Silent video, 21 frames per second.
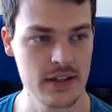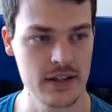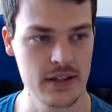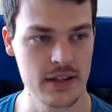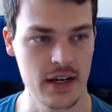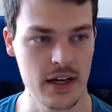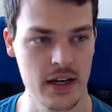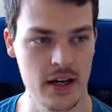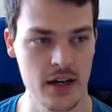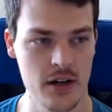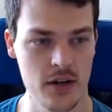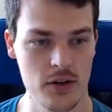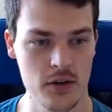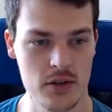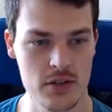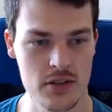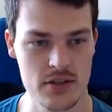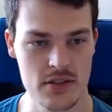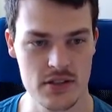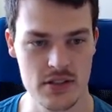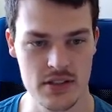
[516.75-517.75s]

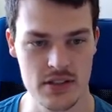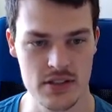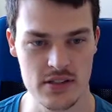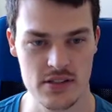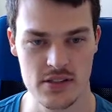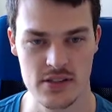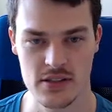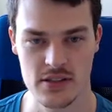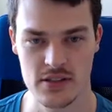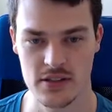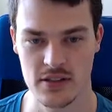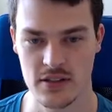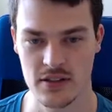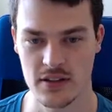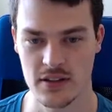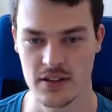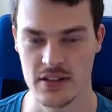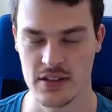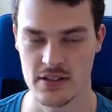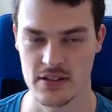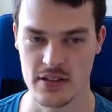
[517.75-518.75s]
Now, since
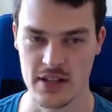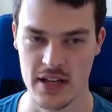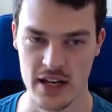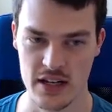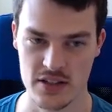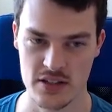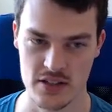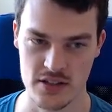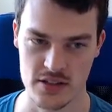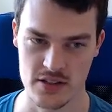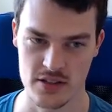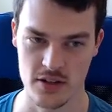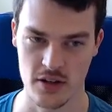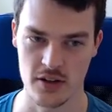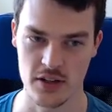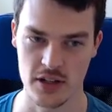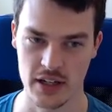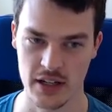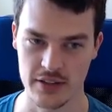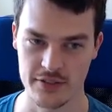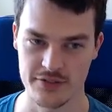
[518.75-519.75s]
this dash is
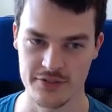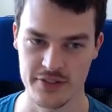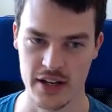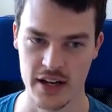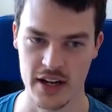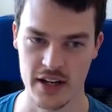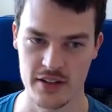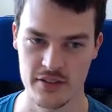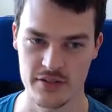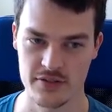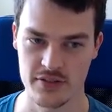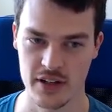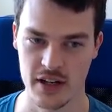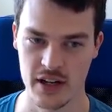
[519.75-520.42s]
starting at 5,